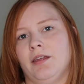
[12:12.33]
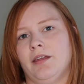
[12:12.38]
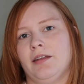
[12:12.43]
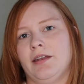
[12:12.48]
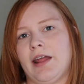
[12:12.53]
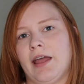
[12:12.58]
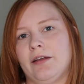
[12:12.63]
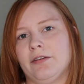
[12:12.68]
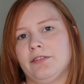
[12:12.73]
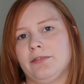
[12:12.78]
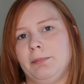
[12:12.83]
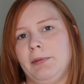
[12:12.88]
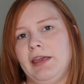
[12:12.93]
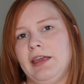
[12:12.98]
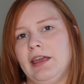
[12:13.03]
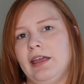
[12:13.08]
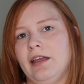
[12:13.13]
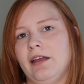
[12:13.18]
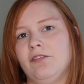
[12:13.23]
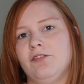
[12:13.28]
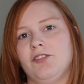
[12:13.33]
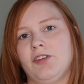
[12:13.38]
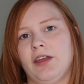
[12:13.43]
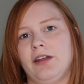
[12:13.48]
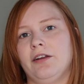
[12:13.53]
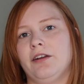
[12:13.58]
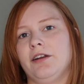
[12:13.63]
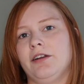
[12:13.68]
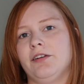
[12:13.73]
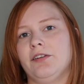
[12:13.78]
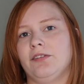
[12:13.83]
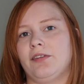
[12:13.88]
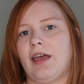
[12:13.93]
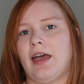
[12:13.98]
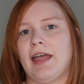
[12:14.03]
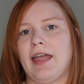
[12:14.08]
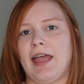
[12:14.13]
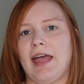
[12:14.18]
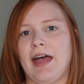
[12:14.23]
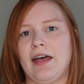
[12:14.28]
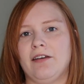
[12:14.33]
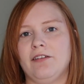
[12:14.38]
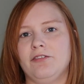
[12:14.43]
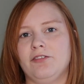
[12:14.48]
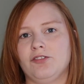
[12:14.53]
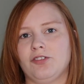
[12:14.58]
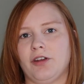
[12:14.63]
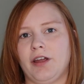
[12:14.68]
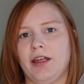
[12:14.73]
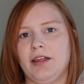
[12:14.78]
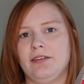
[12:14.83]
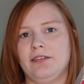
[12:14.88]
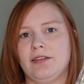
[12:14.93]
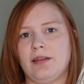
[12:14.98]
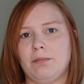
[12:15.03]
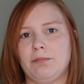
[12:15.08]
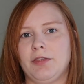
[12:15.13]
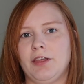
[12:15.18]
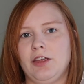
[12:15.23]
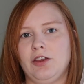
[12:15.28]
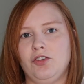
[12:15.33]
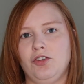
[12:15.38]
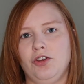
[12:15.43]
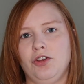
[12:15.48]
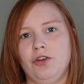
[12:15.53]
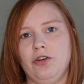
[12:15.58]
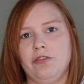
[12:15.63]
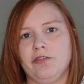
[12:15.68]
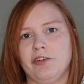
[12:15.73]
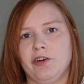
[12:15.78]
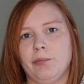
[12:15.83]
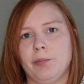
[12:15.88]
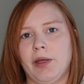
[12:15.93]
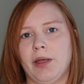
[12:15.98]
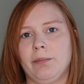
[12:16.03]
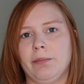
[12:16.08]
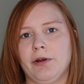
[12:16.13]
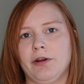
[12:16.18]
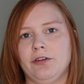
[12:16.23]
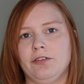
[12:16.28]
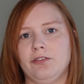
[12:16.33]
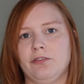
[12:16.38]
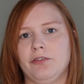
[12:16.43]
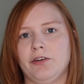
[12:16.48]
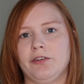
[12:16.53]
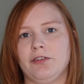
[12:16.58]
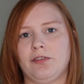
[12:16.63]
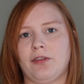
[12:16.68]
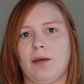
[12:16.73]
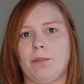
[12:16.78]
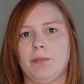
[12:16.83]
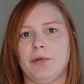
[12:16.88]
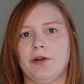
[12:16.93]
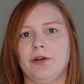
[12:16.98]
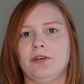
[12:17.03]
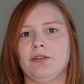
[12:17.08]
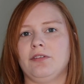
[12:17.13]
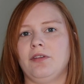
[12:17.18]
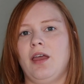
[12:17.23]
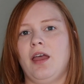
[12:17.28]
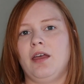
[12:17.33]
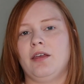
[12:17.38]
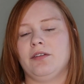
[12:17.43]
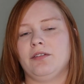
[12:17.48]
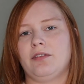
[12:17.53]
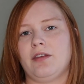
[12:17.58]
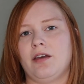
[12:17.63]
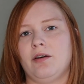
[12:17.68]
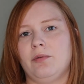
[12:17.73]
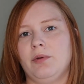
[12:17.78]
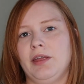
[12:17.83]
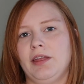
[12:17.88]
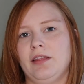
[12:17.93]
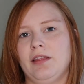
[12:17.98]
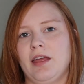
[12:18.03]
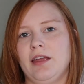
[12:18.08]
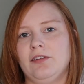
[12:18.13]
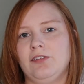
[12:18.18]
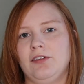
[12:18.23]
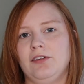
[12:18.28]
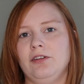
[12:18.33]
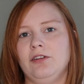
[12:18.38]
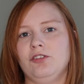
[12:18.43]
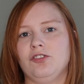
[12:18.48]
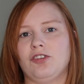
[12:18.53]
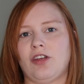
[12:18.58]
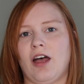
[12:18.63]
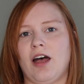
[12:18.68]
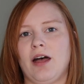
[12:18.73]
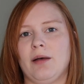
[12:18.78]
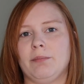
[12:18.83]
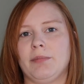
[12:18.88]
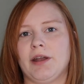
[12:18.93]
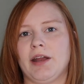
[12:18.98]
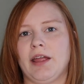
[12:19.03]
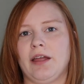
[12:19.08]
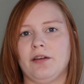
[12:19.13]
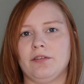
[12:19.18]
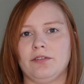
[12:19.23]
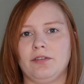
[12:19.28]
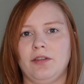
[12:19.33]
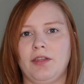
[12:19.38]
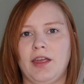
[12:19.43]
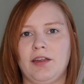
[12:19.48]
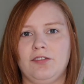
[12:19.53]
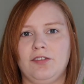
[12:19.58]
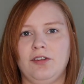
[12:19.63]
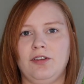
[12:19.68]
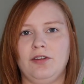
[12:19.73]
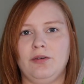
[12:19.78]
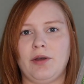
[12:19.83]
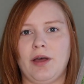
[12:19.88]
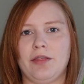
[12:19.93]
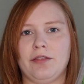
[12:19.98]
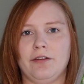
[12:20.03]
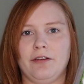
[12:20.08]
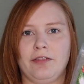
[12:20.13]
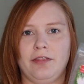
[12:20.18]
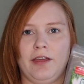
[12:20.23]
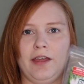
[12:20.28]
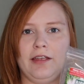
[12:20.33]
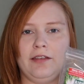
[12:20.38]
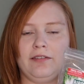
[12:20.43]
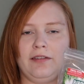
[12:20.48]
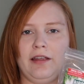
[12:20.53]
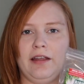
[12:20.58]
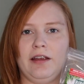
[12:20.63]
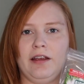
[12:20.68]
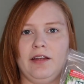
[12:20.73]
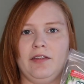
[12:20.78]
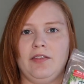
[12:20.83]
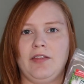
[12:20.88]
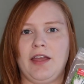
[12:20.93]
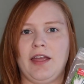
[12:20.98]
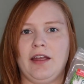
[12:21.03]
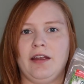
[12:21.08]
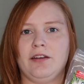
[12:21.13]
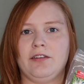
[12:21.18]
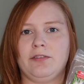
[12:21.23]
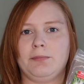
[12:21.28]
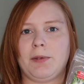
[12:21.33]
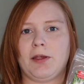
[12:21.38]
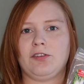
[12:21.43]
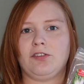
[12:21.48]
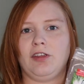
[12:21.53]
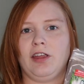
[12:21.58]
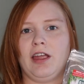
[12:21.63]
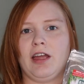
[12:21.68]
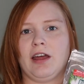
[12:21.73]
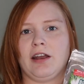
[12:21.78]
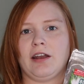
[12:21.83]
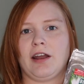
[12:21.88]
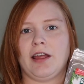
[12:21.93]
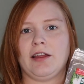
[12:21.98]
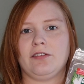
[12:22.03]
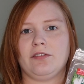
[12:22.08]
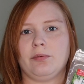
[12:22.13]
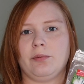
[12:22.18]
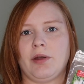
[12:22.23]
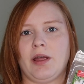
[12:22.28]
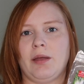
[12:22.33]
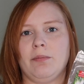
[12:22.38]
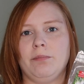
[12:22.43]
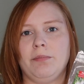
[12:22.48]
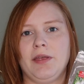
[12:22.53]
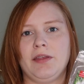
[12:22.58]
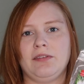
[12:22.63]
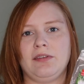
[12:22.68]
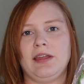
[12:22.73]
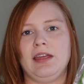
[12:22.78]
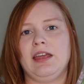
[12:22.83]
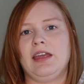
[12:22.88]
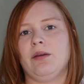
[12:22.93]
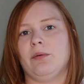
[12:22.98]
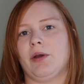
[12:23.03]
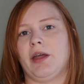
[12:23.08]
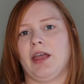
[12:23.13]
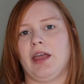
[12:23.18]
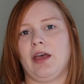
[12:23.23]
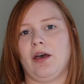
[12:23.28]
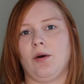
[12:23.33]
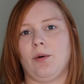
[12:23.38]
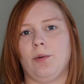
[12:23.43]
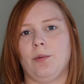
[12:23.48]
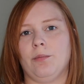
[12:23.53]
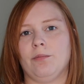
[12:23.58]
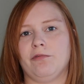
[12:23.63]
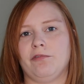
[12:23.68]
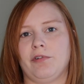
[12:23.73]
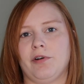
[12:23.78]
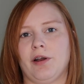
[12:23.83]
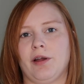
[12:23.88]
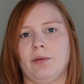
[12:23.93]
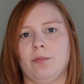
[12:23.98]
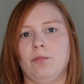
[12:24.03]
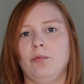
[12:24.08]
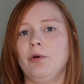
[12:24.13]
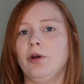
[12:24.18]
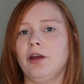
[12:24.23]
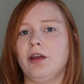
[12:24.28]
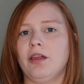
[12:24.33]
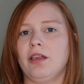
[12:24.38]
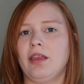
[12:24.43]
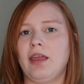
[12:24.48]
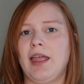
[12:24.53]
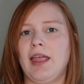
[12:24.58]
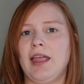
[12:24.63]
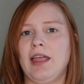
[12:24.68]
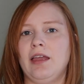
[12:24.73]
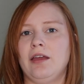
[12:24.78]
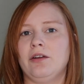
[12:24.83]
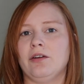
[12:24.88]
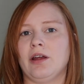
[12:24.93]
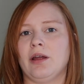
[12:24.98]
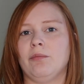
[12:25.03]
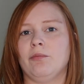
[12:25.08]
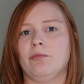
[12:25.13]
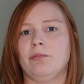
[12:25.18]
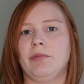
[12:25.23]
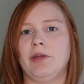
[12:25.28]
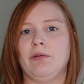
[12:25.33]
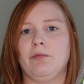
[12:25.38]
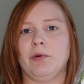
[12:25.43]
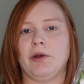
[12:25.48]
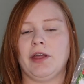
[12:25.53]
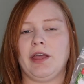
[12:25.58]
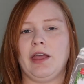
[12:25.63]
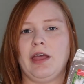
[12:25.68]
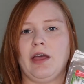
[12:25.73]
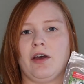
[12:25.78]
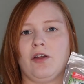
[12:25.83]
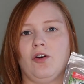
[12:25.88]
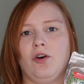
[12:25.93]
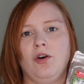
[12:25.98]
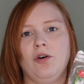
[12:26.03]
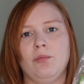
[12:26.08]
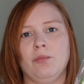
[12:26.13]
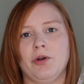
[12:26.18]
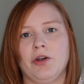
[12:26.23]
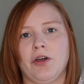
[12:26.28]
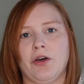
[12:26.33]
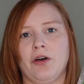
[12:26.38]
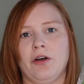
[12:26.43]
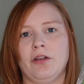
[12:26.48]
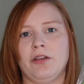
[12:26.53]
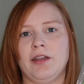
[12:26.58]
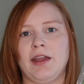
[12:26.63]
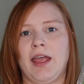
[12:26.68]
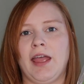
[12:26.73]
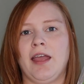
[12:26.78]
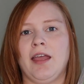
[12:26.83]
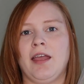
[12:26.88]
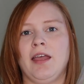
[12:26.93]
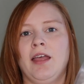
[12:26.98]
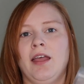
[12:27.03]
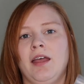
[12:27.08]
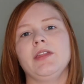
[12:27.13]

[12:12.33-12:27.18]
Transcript: Now speaking of dinners, I have tried something new for my birds for suppers. So we like to do chop, but I also like to do other things here and there, especially on nights where I'm busy, where I get home from work late, or I've been working on homework all day.